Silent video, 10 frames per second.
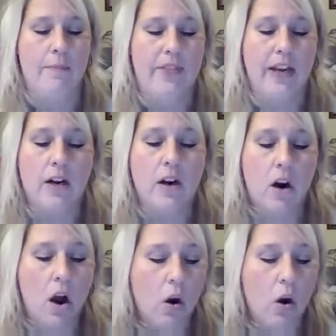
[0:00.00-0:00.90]
There
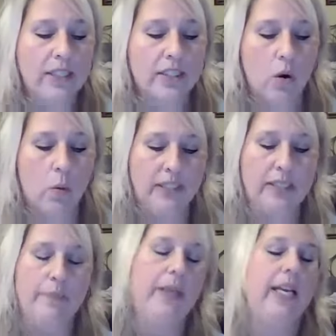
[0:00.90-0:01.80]
are always going
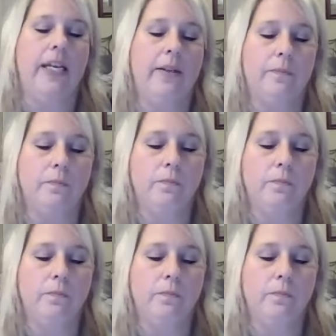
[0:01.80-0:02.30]
to be,